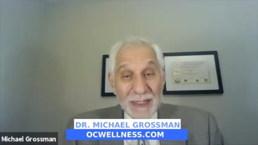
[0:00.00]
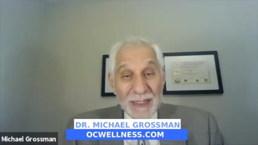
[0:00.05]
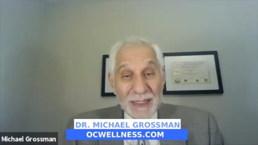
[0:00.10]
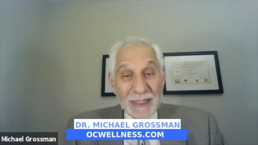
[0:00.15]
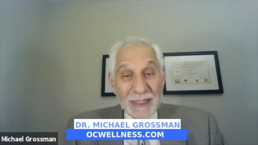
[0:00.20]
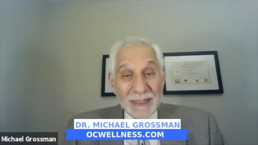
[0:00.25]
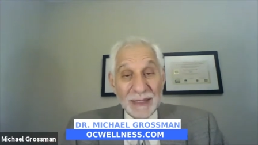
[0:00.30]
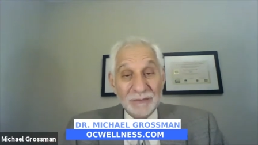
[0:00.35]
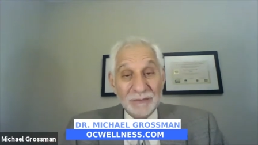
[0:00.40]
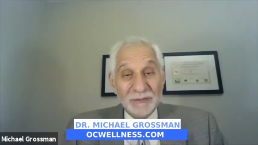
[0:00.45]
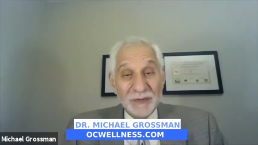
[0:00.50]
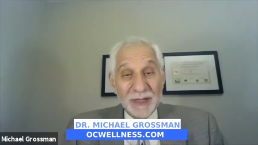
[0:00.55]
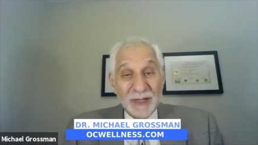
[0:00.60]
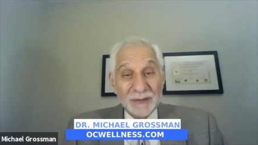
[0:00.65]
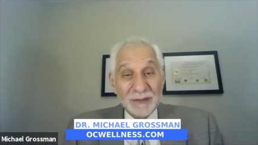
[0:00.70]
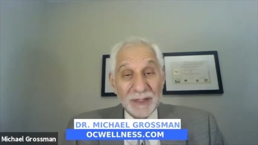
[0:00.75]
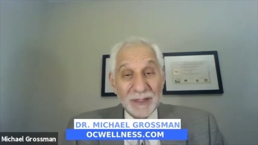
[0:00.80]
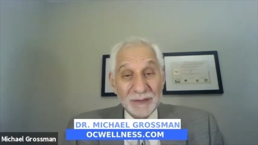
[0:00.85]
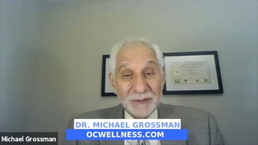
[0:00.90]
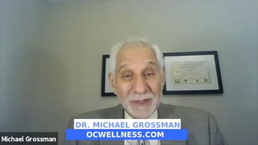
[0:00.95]
they
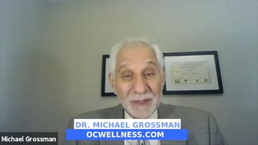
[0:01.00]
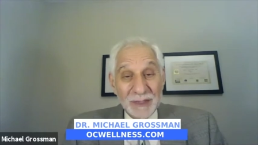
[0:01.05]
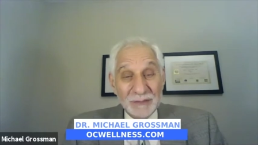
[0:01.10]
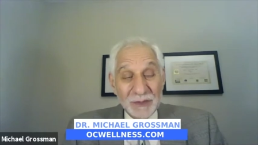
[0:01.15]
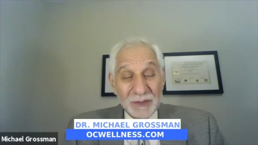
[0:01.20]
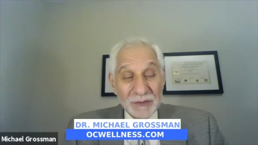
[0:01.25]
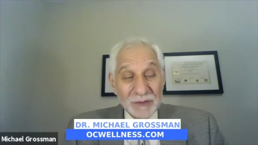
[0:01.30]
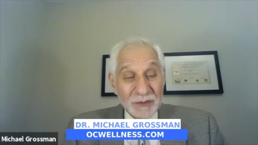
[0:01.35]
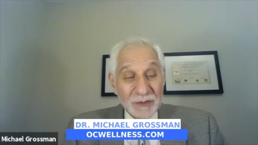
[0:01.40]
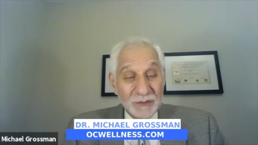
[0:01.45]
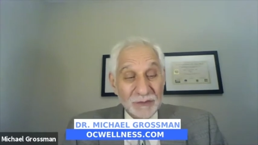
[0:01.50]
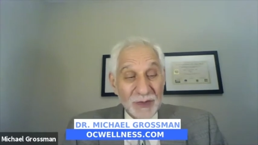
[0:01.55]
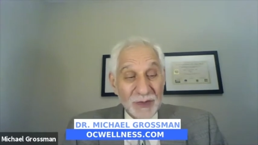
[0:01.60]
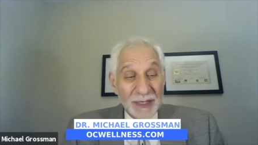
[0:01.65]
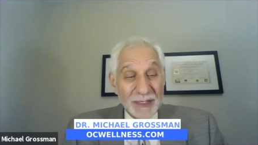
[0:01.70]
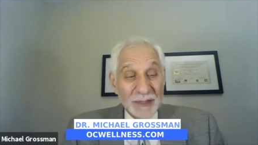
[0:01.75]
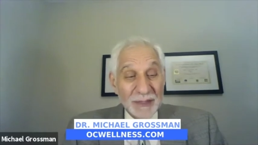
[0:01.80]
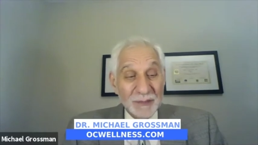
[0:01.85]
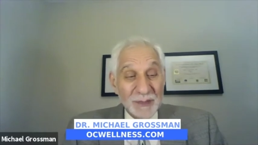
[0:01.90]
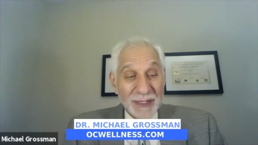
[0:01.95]
found their levels of
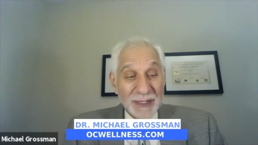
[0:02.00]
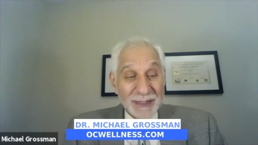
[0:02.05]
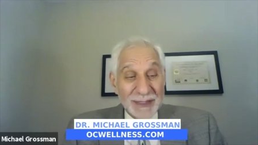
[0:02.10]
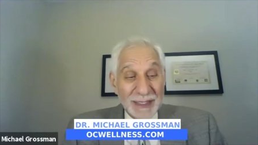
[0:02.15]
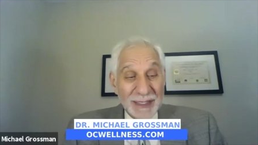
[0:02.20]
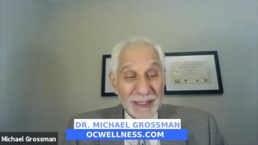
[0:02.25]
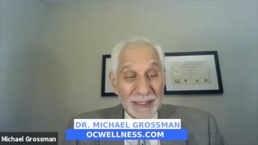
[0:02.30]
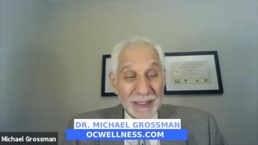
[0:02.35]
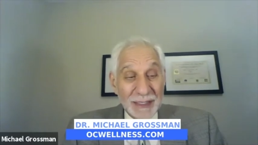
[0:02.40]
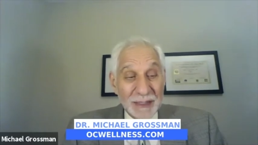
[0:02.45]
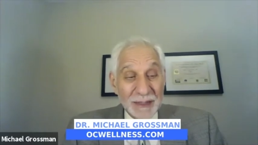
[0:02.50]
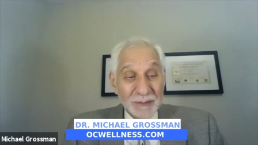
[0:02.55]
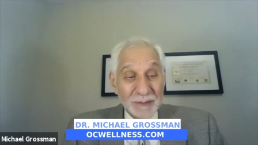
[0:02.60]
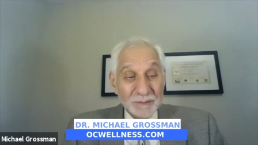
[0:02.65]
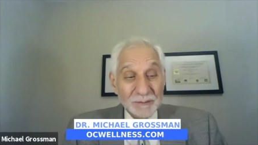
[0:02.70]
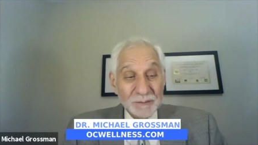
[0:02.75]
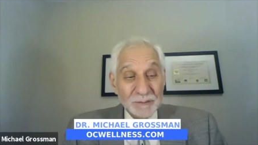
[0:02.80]
vitamin D,